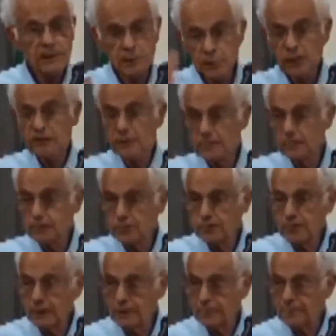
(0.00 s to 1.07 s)
expressing
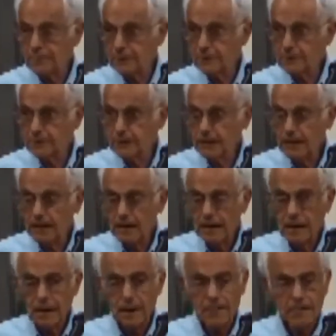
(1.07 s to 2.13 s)
protest.
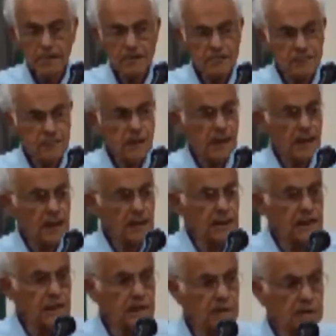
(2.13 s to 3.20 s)
And they
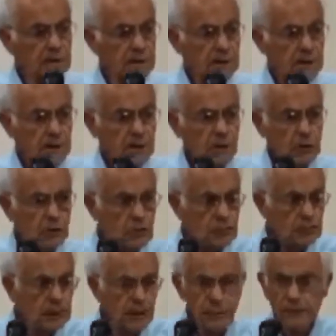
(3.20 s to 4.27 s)
say,
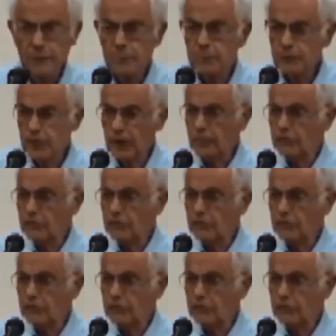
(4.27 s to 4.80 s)
who gave the